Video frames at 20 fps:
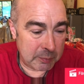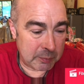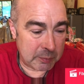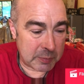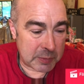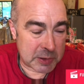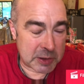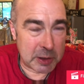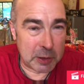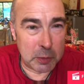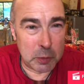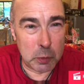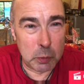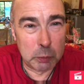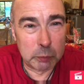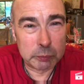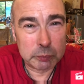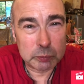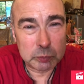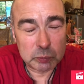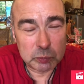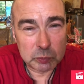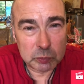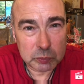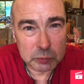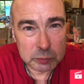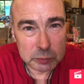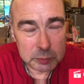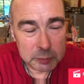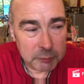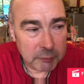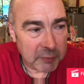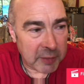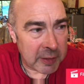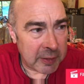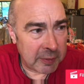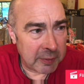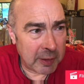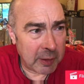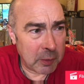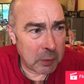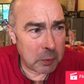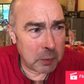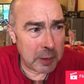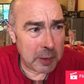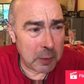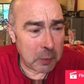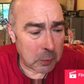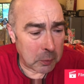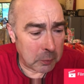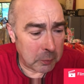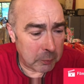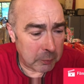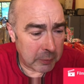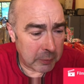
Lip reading: So all in all,